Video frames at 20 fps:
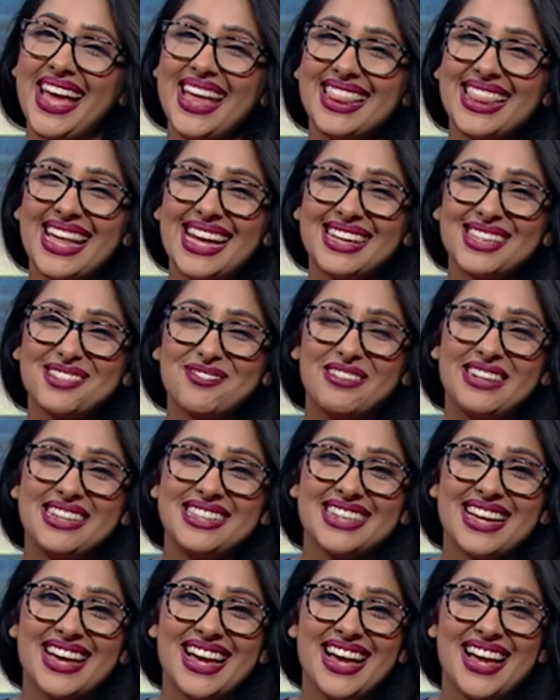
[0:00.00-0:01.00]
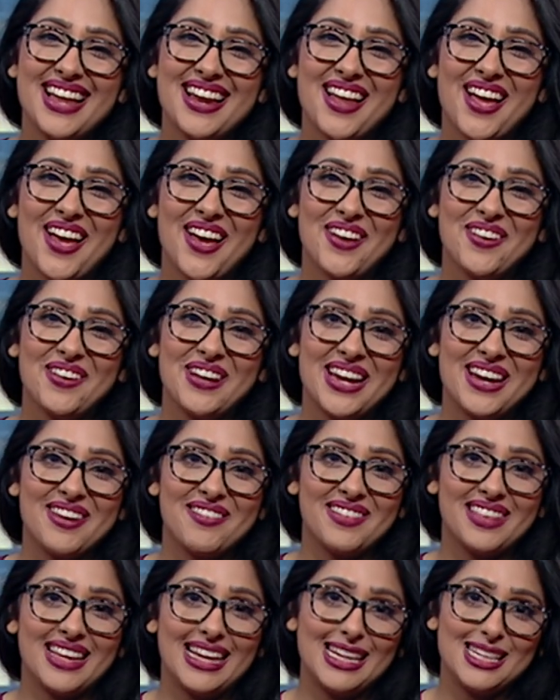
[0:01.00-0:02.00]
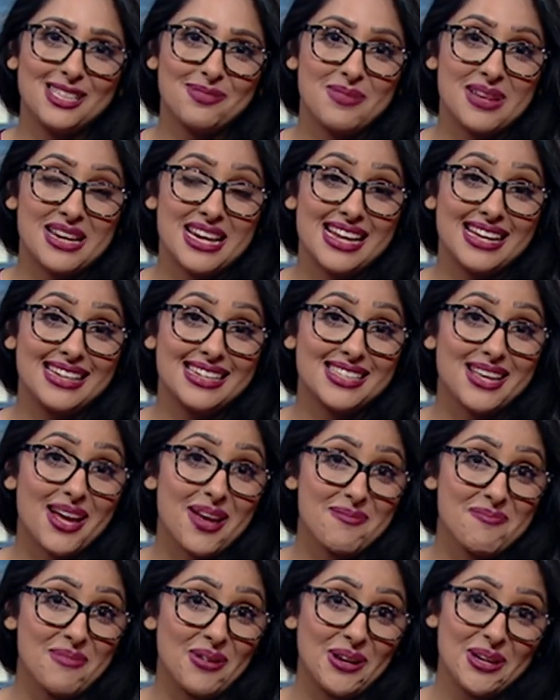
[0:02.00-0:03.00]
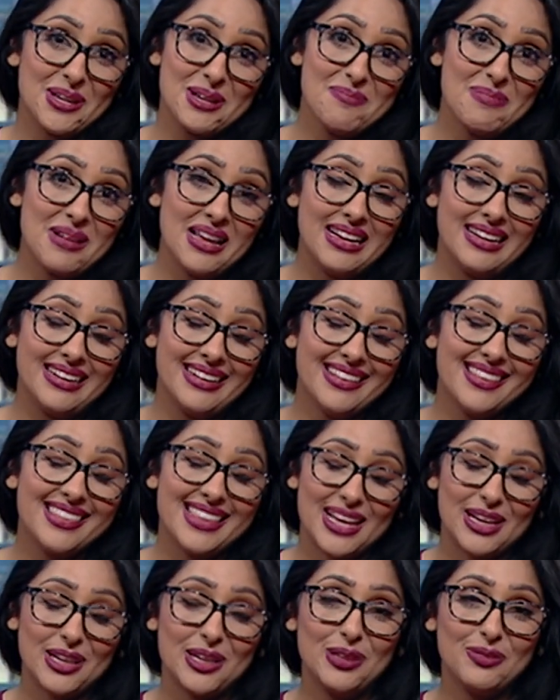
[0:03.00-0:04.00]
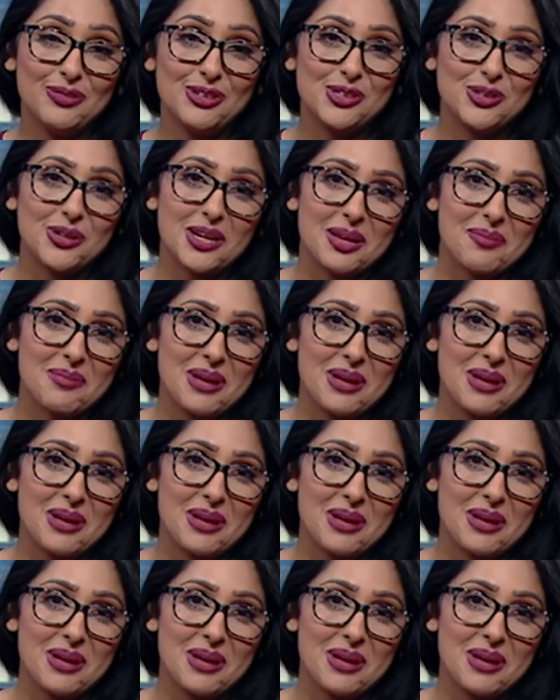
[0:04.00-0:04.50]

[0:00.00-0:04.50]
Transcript: Thanks, Rita. Hello, here in the East Midlands, I'm Monika Plaha. Thank you for joining